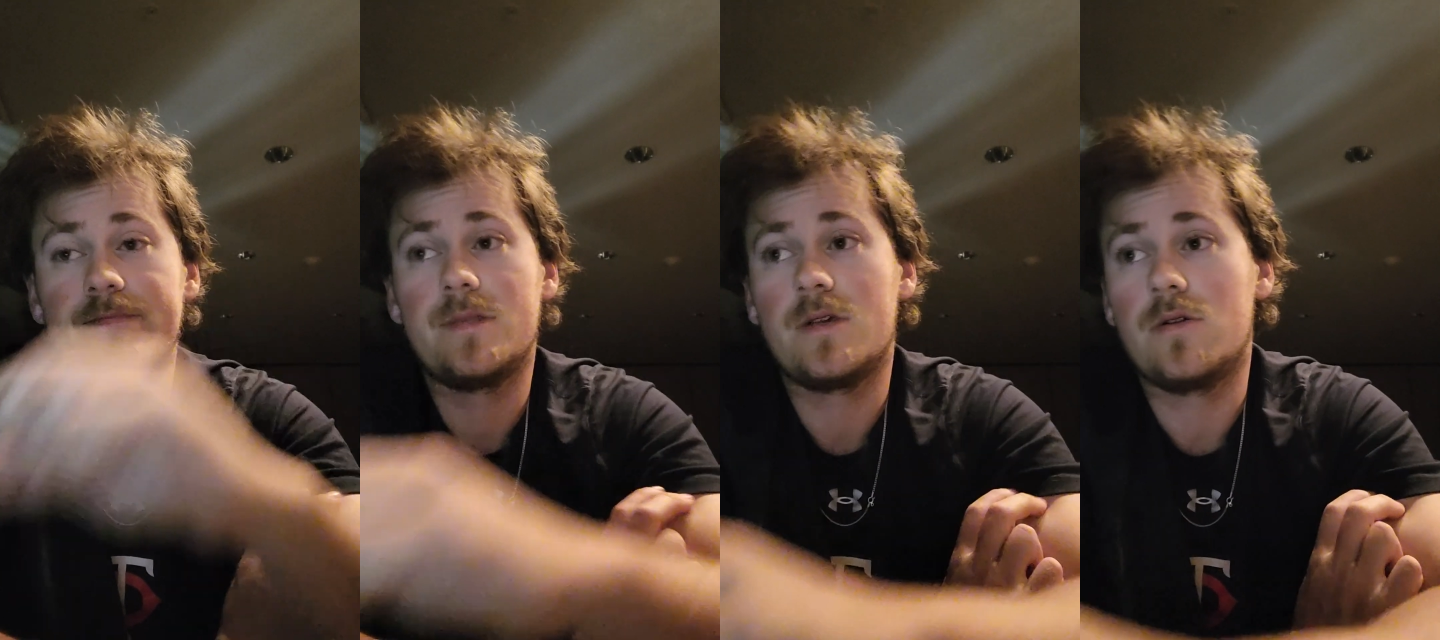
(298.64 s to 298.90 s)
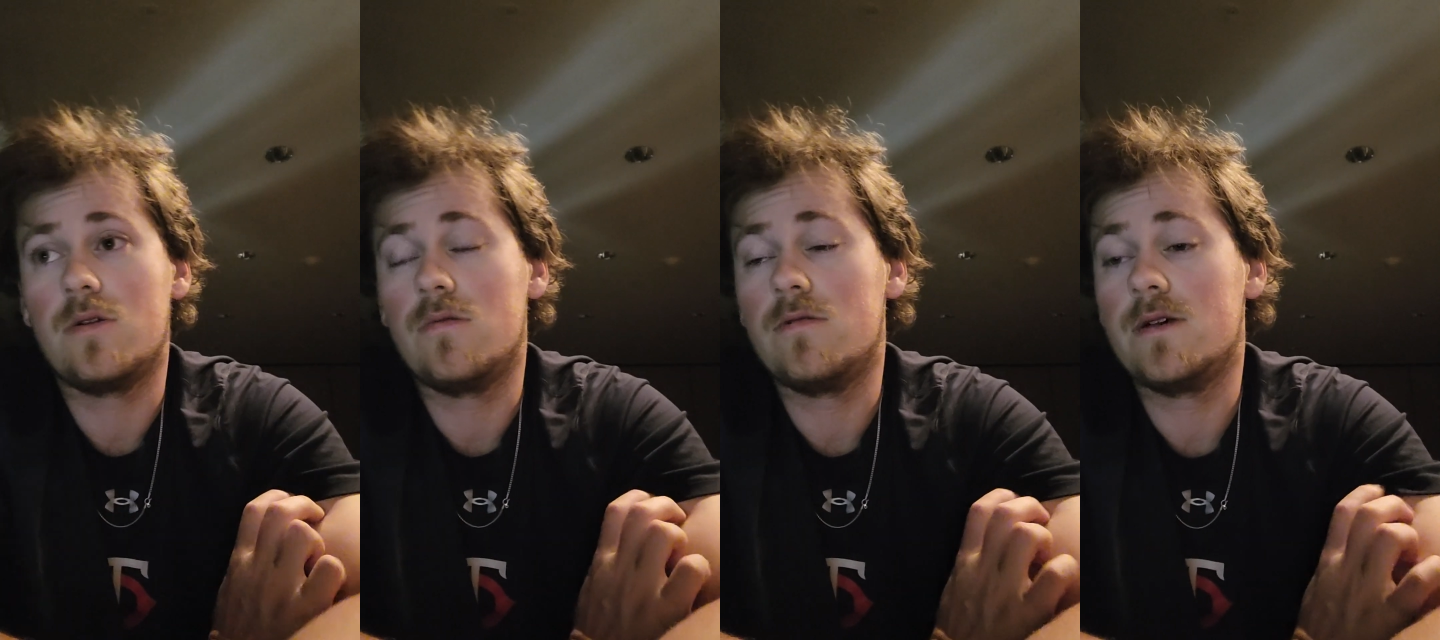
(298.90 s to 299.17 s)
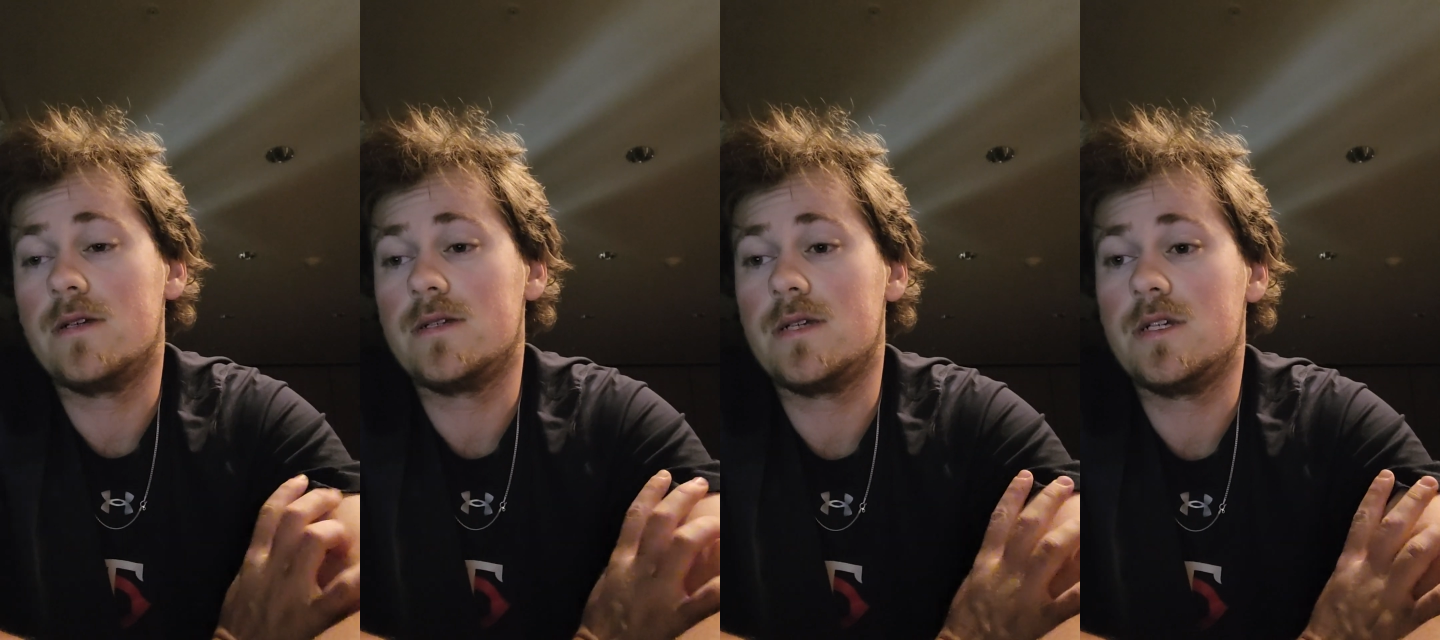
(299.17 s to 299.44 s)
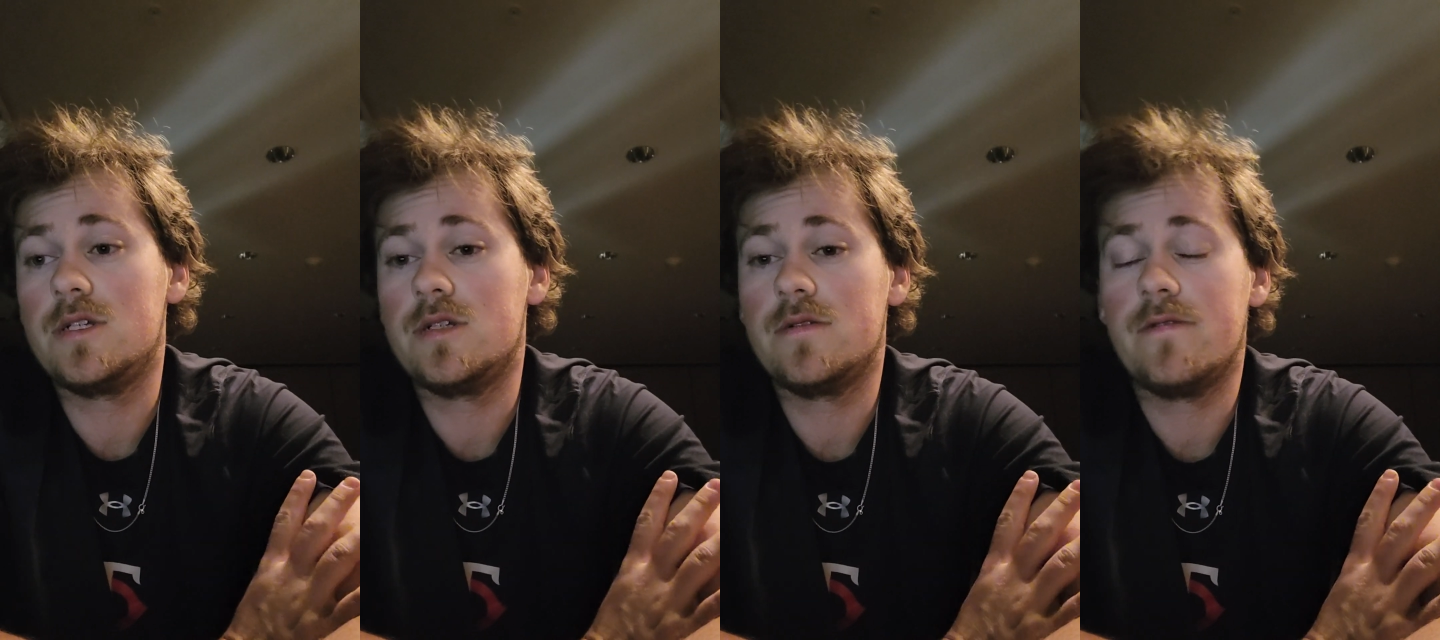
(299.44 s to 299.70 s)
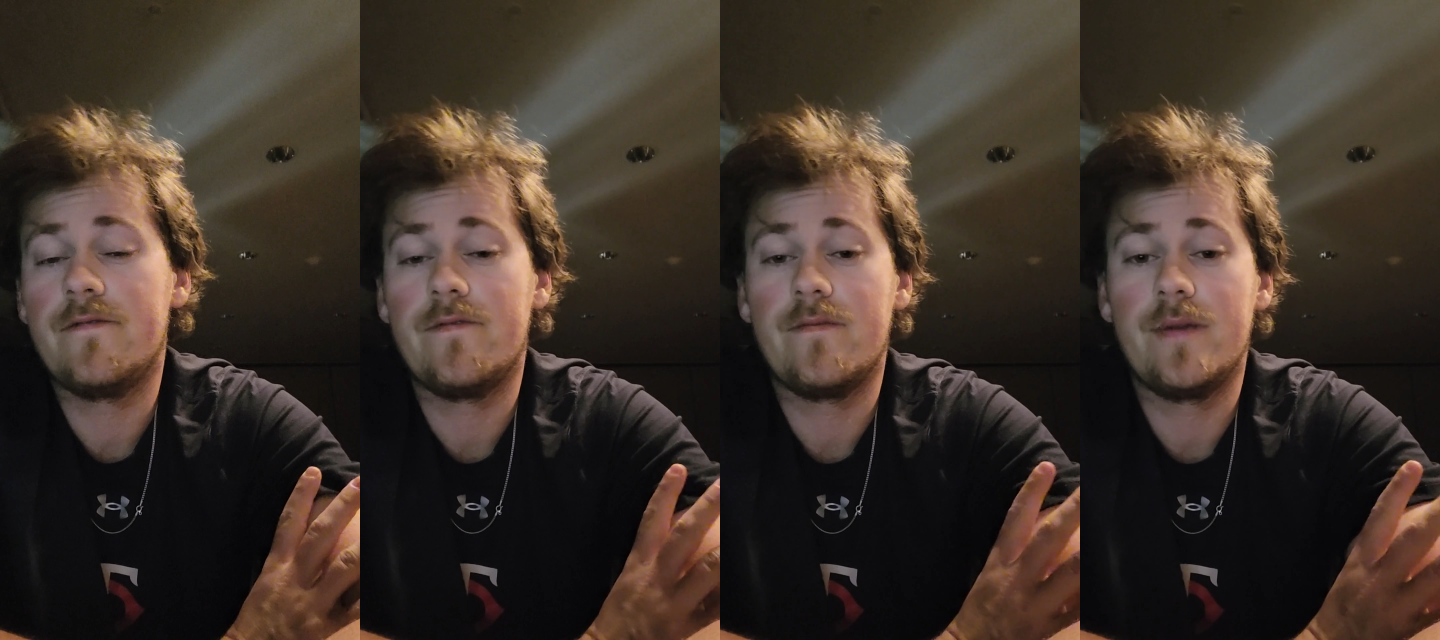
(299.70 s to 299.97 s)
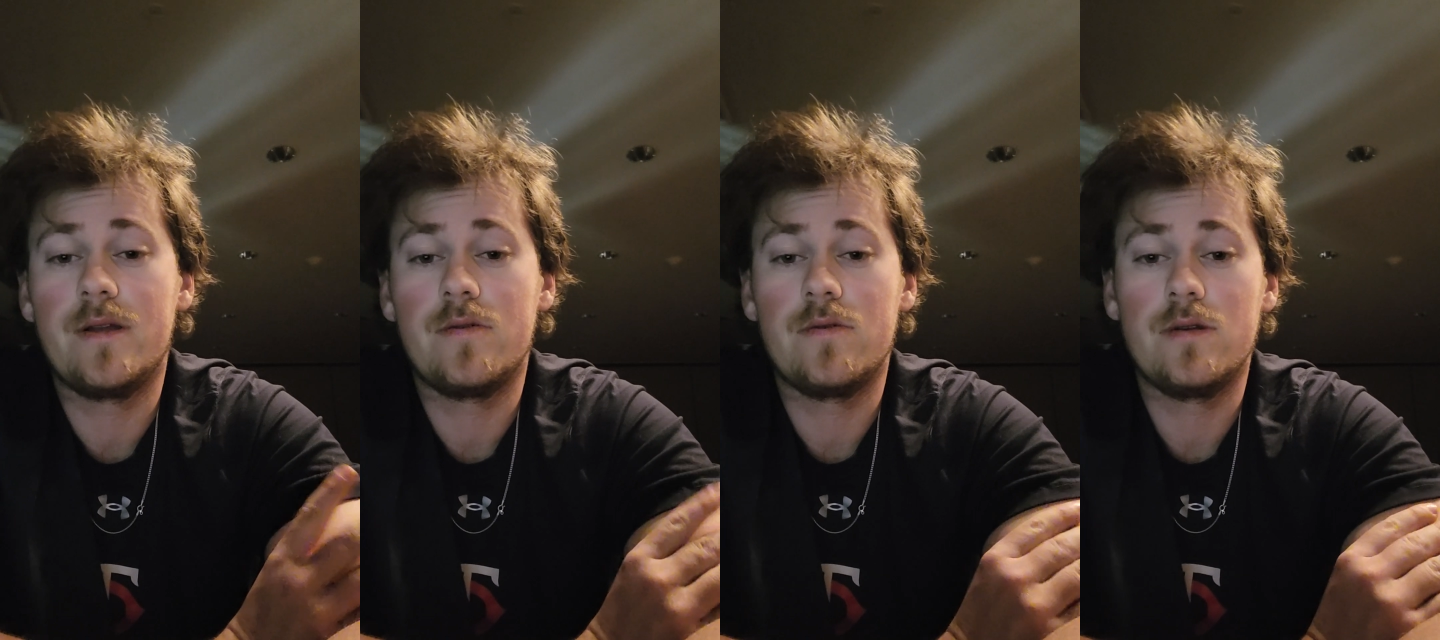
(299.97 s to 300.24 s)
globalization for
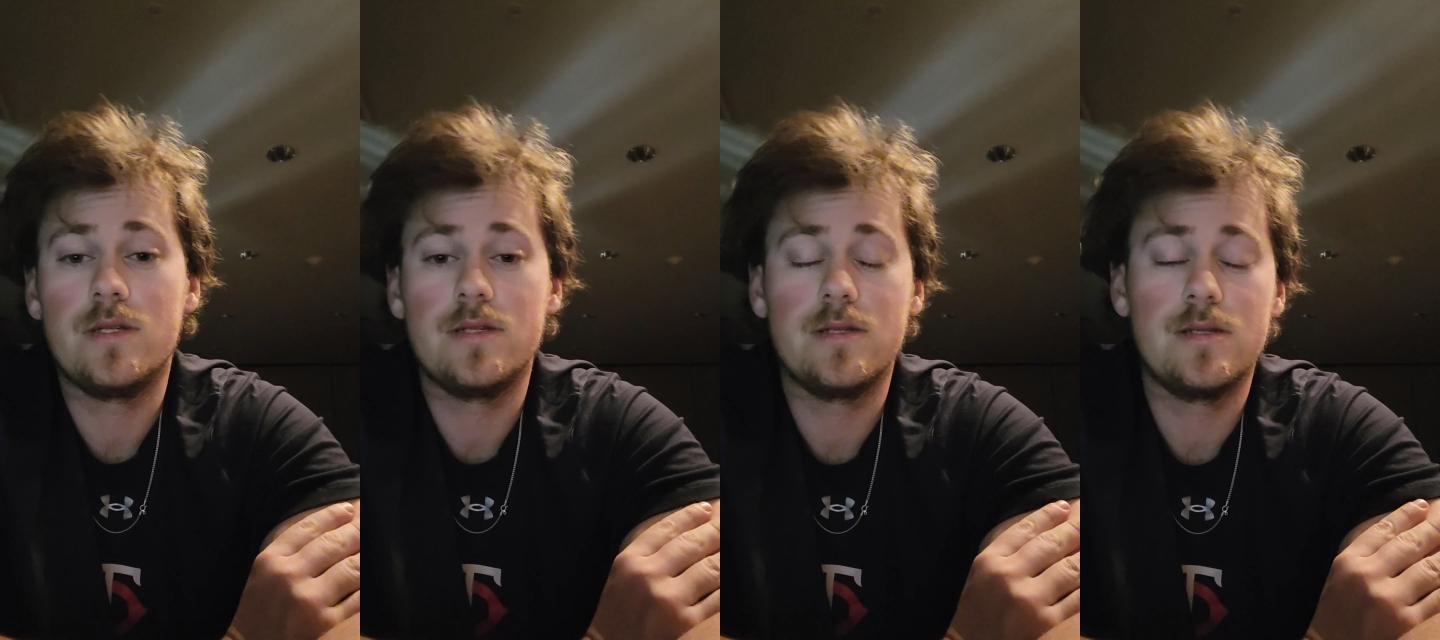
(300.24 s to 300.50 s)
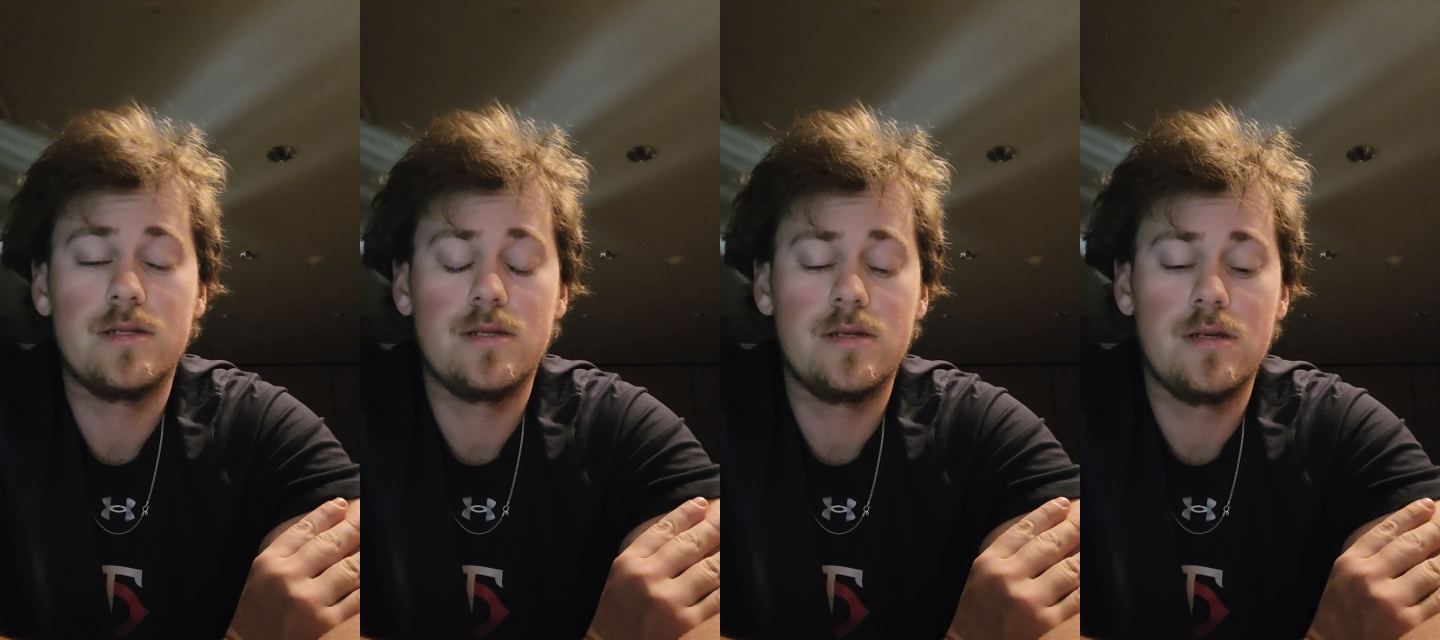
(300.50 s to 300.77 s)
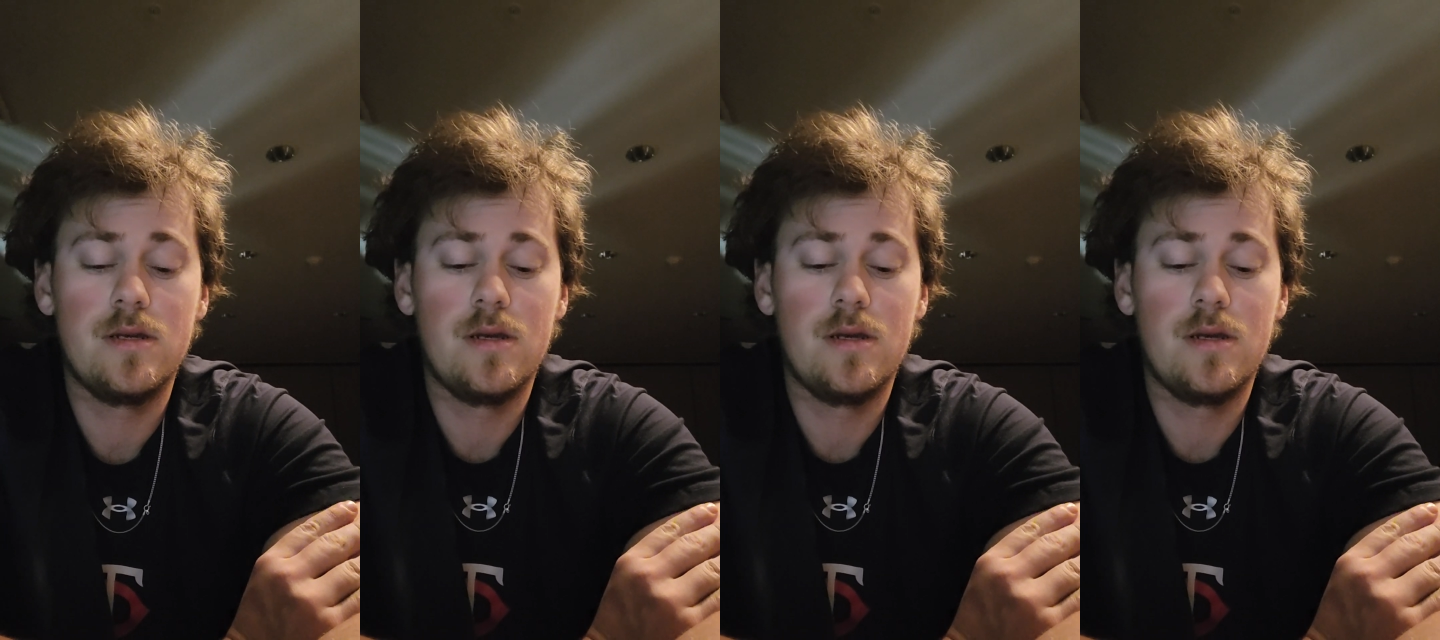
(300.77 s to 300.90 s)
many reasons.